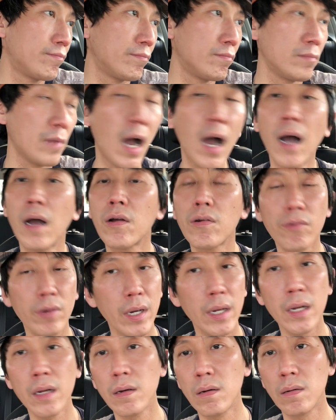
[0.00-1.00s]

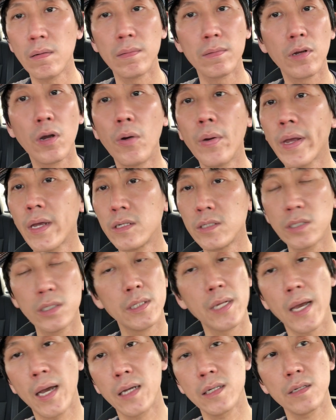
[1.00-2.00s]
hungry or going into
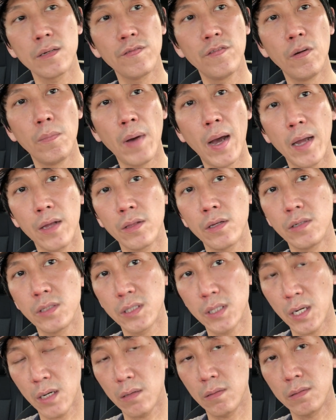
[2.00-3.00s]
debt for buying those
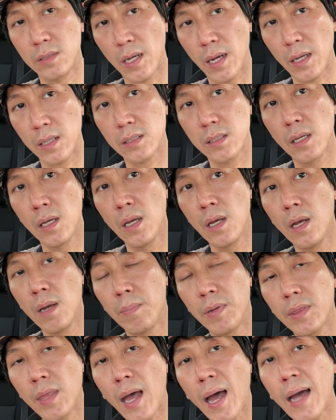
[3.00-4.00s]
tarot decks.
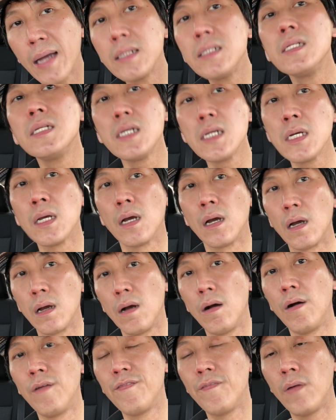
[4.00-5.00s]
But the idea
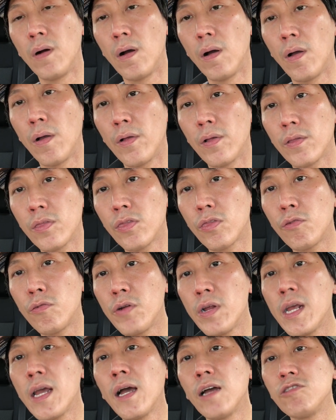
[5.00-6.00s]
of
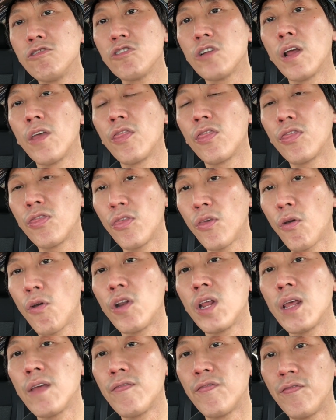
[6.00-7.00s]

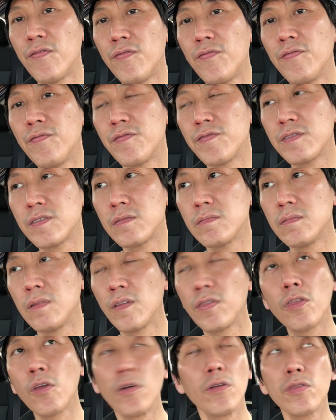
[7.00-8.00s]

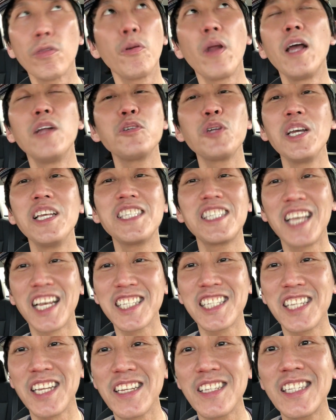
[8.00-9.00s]

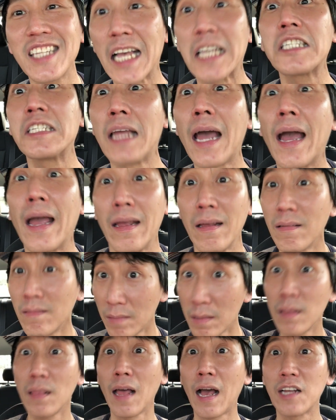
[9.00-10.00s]
366 days,
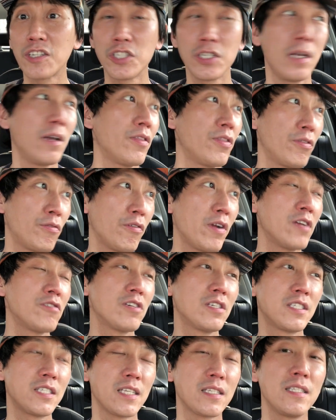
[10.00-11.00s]
last year,
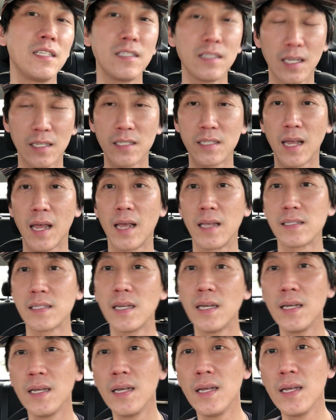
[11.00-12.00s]
366 days,
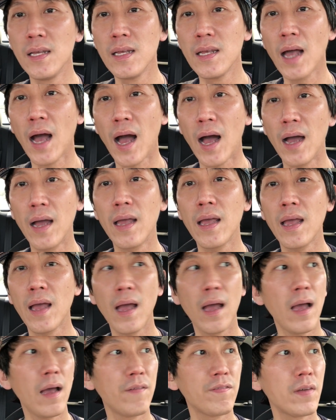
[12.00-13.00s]
I
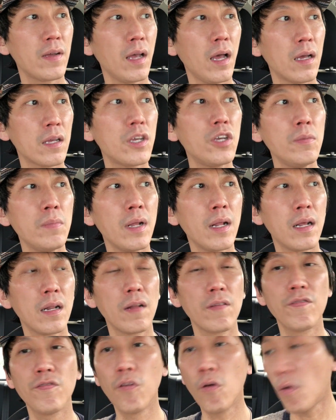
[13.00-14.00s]
have
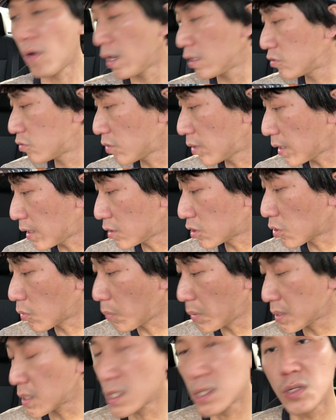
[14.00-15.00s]
accumulated
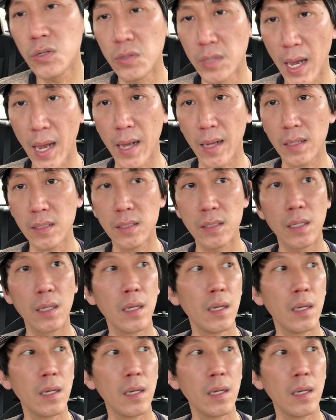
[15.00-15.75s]
422 decks.